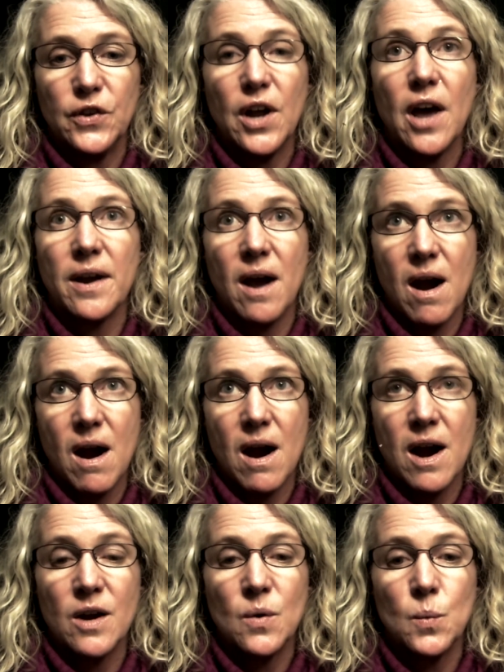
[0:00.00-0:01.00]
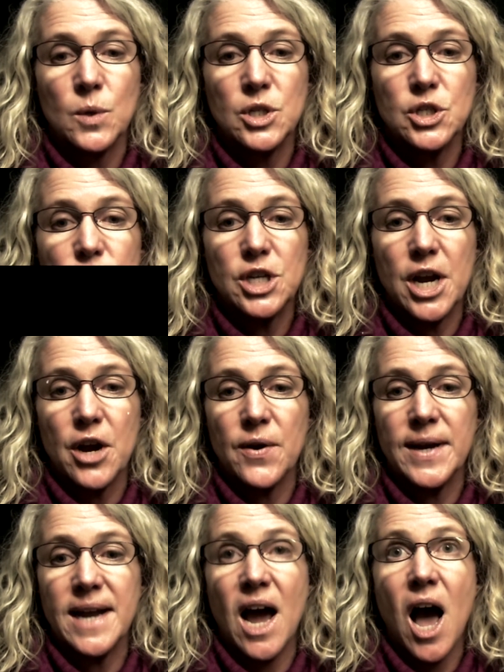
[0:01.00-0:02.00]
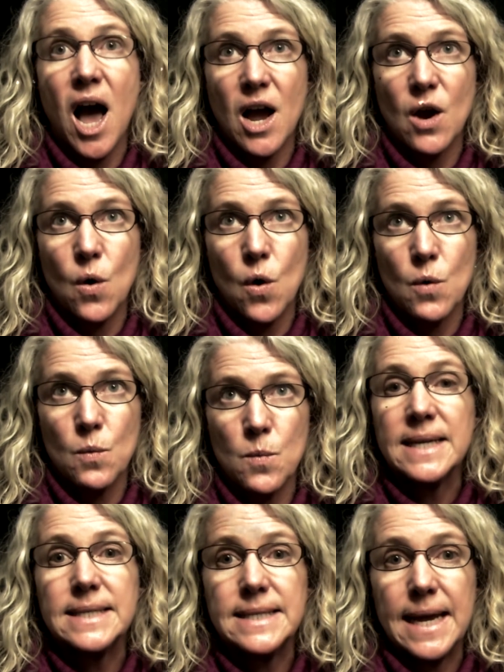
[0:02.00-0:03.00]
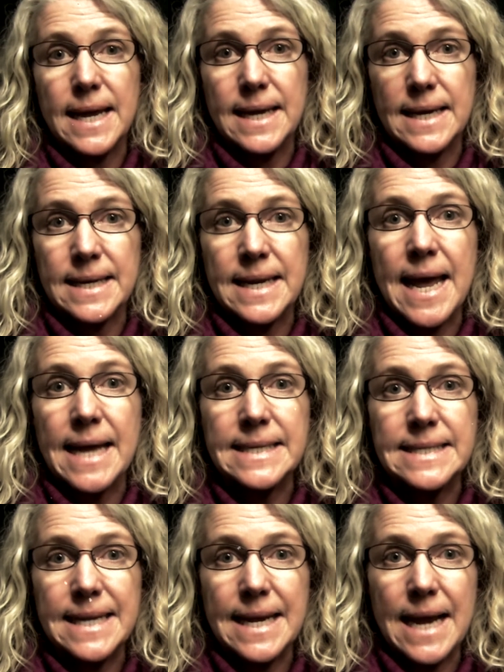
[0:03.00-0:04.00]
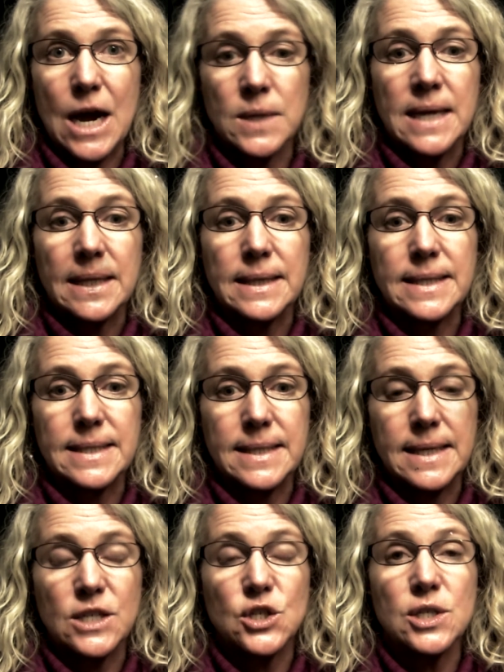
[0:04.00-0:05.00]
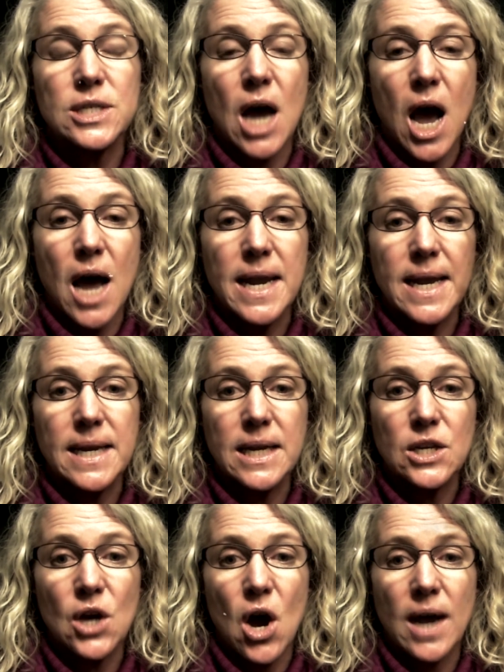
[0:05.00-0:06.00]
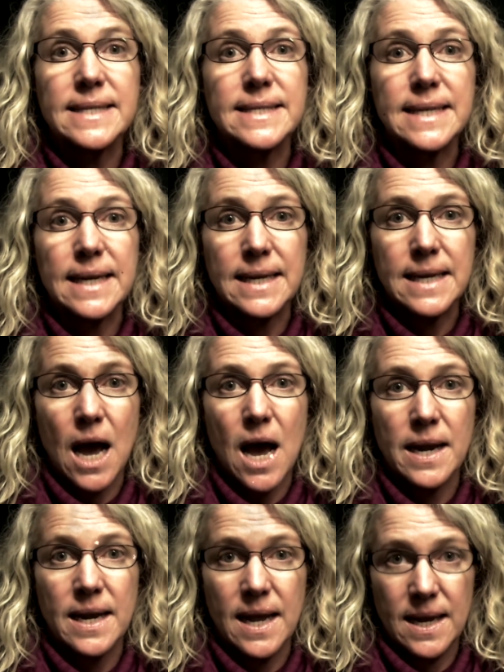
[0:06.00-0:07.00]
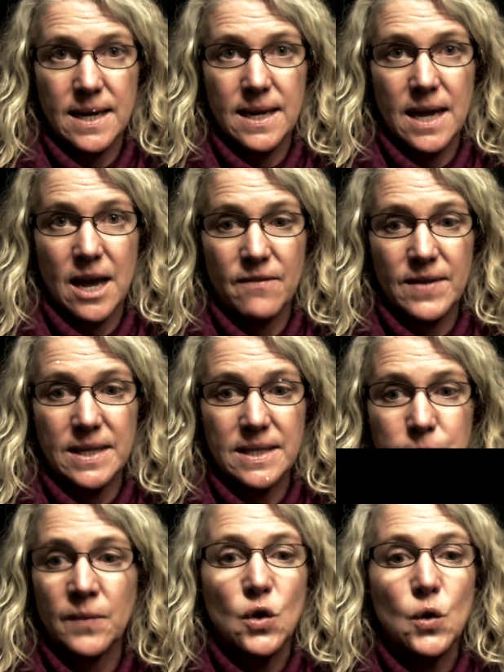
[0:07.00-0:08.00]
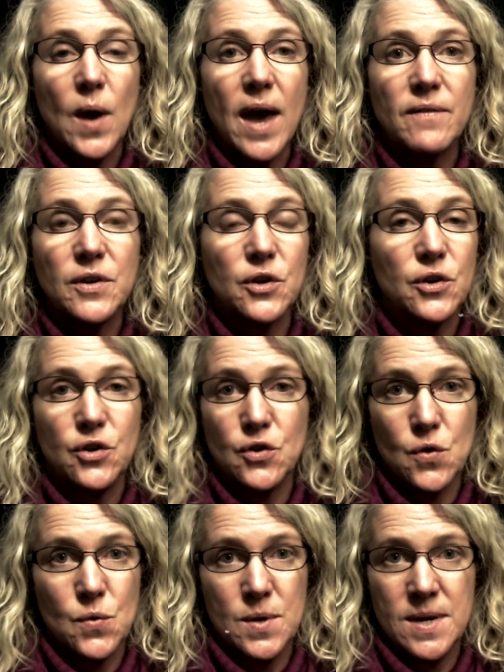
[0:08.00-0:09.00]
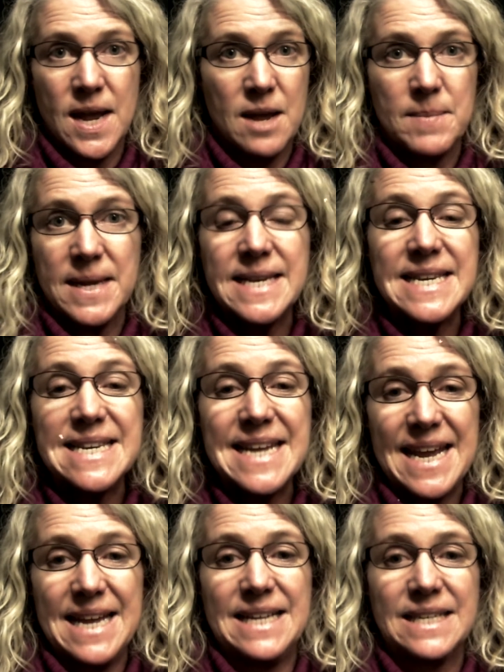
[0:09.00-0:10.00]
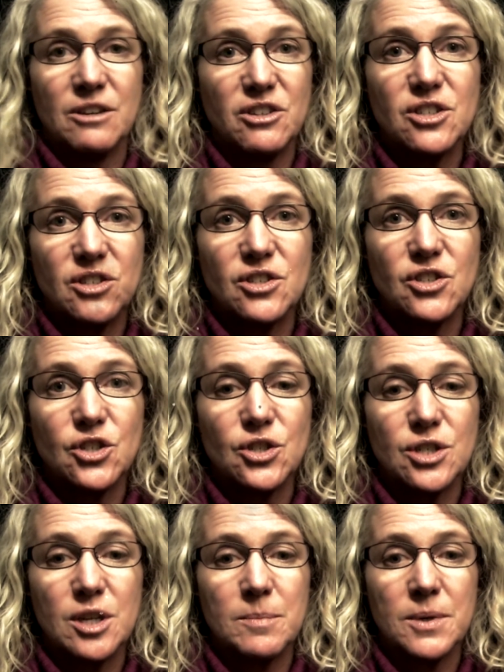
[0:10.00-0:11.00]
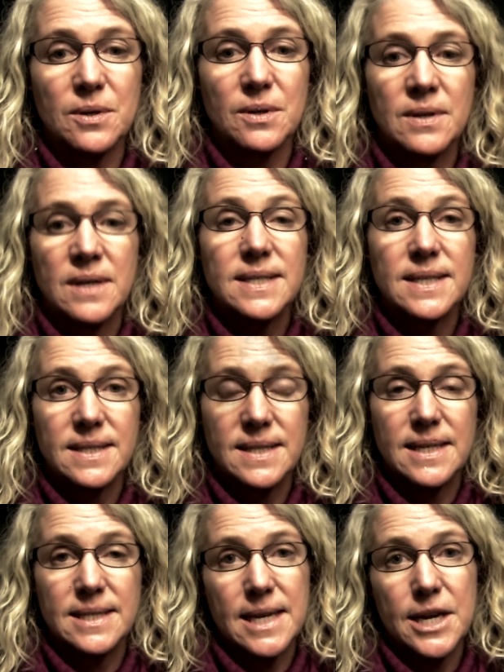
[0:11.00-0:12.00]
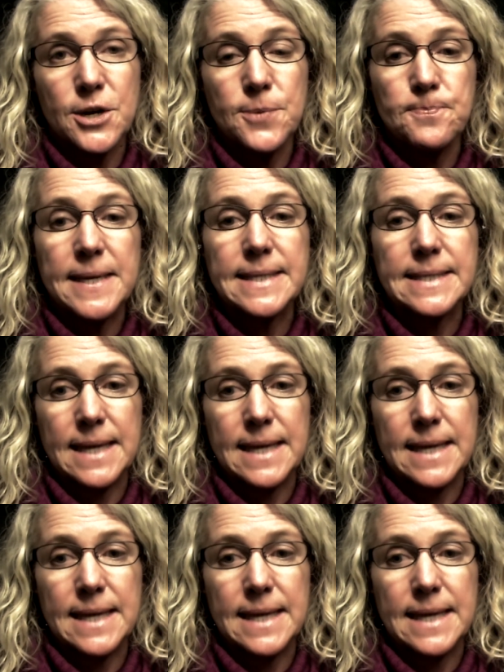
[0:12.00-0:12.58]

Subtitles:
on a hard wooden chair in a hot courtroom, day in and day out, listening to non-ending talk, seeing non-ending evidence. You haven't heard your own name in days. You're just a juror number. 6 days later, it's